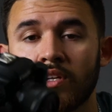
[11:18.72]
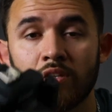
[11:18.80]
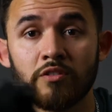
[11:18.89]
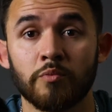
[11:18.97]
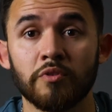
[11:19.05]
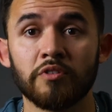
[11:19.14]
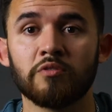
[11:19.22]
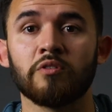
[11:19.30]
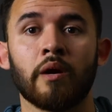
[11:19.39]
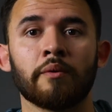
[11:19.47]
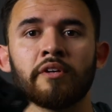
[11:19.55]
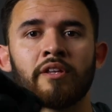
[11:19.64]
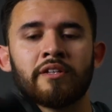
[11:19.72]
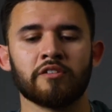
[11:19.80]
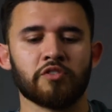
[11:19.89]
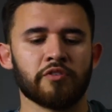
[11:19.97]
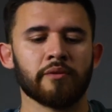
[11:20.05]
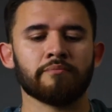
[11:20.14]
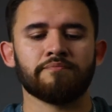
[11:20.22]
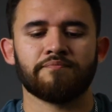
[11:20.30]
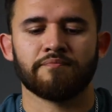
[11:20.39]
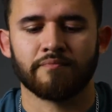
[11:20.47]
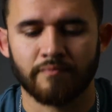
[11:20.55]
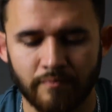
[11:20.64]
So really cool. I really like this grip.
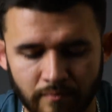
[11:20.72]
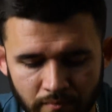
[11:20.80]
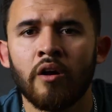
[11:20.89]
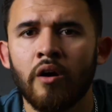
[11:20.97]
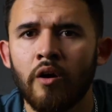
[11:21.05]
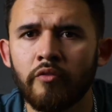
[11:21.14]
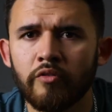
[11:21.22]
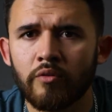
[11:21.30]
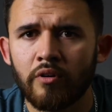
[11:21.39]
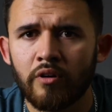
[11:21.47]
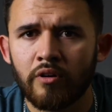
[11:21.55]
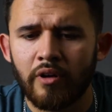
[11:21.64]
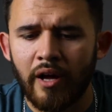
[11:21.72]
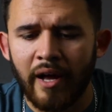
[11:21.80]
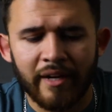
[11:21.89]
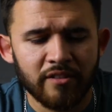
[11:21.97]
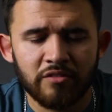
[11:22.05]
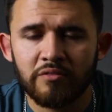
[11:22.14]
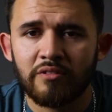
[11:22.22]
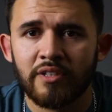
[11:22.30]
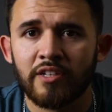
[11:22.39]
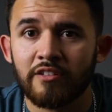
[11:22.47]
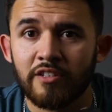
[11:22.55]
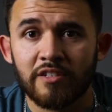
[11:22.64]
Overall, I do
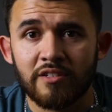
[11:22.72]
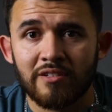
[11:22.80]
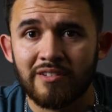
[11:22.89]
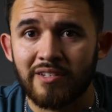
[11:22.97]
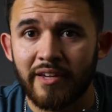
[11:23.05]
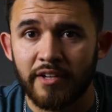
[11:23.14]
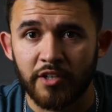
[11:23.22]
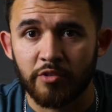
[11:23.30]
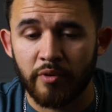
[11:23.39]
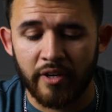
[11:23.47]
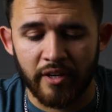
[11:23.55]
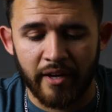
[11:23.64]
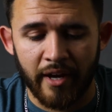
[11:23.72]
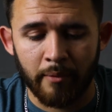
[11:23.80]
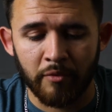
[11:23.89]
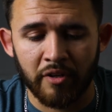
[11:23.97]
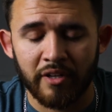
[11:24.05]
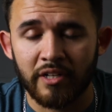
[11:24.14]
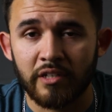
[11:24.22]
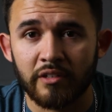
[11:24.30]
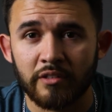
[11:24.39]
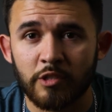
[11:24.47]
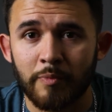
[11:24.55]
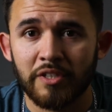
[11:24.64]
think this is a great camera, and
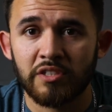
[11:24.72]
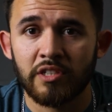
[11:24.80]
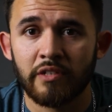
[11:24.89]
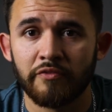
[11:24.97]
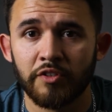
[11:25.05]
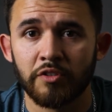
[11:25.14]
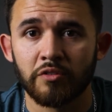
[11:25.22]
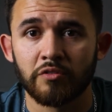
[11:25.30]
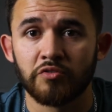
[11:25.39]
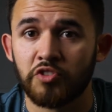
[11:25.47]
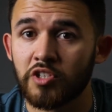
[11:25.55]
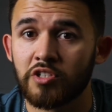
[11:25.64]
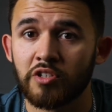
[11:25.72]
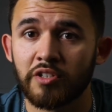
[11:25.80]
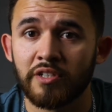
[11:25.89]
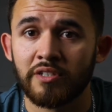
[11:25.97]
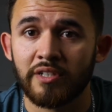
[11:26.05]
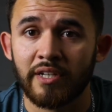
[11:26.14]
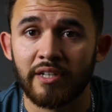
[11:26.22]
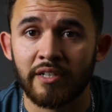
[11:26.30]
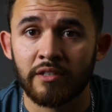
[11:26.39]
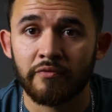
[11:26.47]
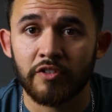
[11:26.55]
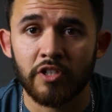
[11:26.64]
especially if you're just looking to get
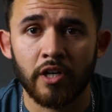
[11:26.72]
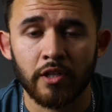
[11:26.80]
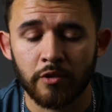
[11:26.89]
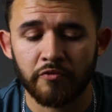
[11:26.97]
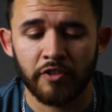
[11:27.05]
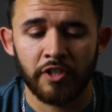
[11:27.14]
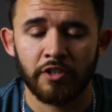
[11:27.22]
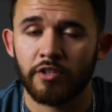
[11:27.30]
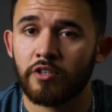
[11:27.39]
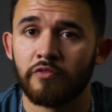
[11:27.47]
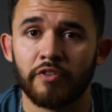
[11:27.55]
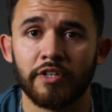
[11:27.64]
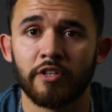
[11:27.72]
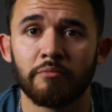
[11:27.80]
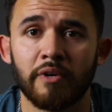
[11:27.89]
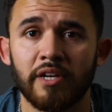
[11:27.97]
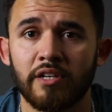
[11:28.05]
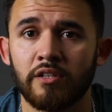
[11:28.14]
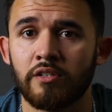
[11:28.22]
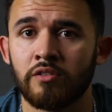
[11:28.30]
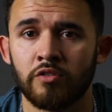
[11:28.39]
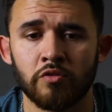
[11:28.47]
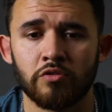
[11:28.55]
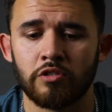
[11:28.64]
into photography or video
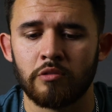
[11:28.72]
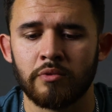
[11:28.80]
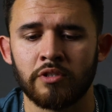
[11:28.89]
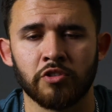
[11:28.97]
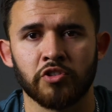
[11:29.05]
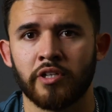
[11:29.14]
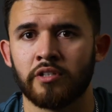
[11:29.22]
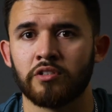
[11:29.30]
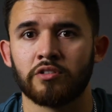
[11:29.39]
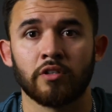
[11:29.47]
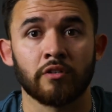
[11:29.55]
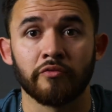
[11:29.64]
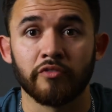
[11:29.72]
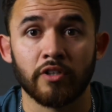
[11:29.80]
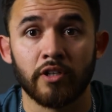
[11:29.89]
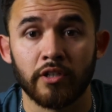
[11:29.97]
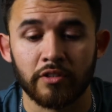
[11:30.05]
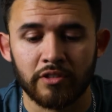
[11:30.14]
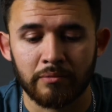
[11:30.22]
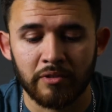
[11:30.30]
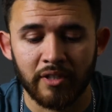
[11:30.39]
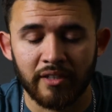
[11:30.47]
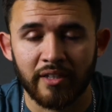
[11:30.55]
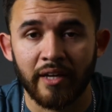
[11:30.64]
making, YouTubing, you're trying to start a vlog or
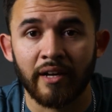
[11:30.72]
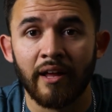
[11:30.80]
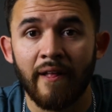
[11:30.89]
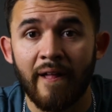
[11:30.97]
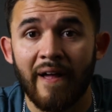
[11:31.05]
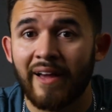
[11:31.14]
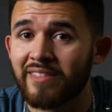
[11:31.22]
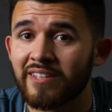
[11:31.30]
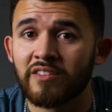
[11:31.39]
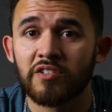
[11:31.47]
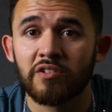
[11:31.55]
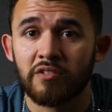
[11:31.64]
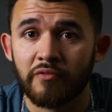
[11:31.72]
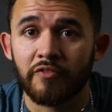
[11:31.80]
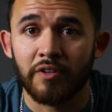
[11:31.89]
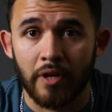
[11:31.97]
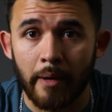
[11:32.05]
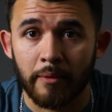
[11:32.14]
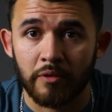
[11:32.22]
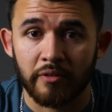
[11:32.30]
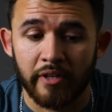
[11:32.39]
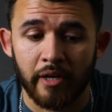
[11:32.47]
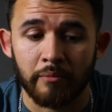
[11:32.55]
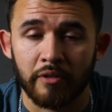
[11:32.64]
something like that, I think this is a phenomenal
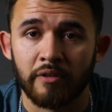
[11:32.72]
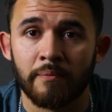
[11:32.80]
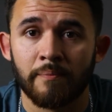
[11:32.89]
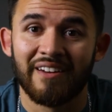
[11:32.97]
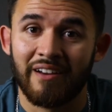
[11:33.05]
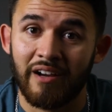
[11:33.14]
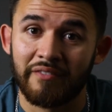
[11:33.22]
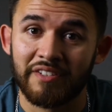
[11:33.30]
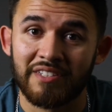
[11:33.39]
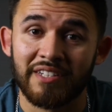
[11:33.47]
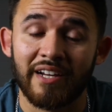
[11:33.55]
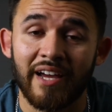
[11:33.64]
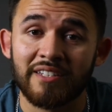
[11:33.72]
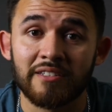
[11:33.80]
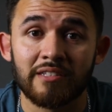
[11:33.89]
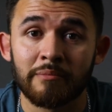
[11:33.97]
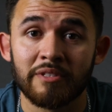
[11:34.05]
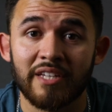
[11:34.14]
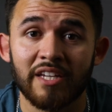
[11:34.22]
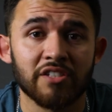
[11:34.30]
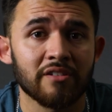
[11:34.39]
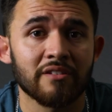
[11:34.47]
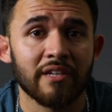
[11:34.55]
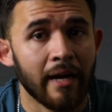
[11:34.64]
camera. Now obviously it has its
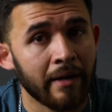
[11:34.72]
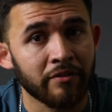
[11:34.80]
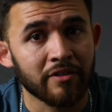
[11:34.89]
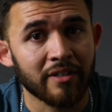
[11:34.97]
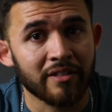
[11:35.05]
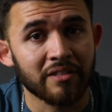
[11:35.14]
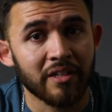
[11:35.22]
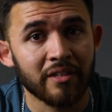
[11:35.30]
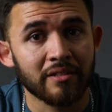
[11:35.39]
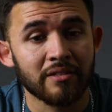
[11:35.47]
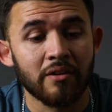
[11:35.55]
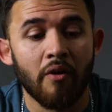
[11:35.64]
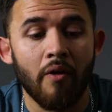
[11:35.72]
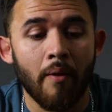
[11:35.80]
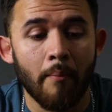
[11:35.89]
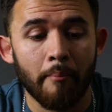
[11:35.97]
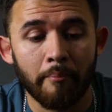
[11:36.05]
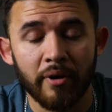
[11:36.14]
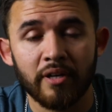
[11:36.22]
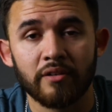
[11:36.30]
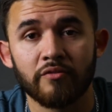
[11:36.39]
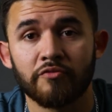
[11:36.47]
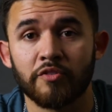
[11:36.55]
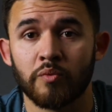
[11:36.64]
limitations, everything does,
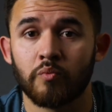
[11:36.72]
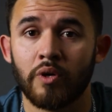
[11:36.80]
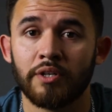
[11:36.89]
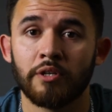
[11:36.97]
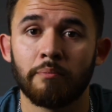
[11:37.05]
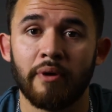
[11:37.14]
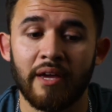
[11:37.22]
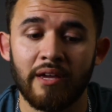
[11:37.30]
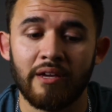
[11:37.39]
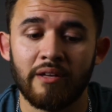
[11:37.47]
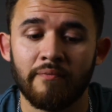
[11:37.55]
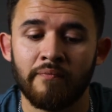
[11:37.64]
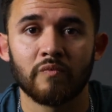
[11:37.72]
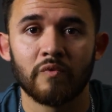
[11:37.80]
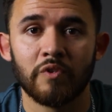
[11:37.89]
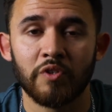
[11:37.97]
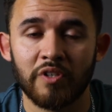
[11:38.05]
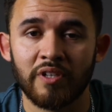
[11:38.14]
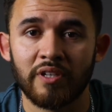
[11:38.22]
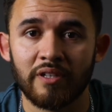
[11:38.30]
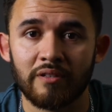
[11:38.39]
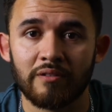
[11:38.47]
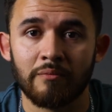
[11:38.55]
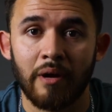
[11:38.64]
but for what you're paying, you can
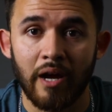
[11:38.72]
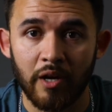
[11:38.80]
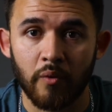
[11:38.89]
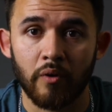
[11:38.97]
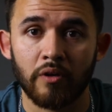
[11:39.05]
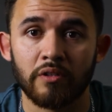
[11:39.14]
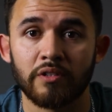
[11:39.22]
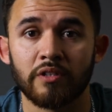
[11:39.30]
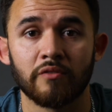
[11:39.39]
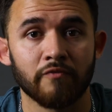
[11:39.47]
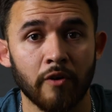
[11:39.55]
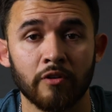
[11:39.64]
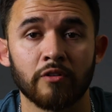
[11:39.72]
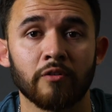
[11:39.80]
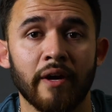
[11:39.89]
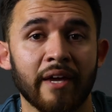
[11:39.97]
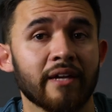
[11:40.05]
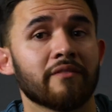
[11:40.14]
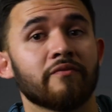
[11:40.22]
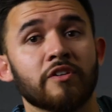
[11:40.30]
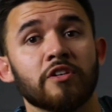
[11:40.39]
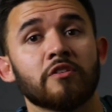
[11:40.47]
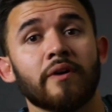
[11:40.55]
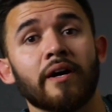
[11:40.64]
get some high quality photo and
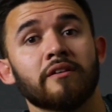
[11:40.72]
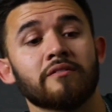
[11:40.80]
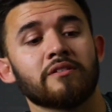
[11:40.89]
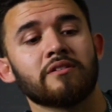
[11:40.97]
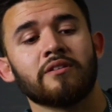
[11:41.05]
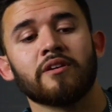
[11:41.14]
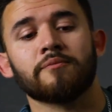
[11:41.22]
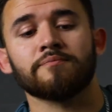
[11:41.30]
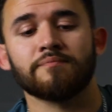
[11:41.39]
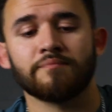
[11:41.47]
video out of this thing.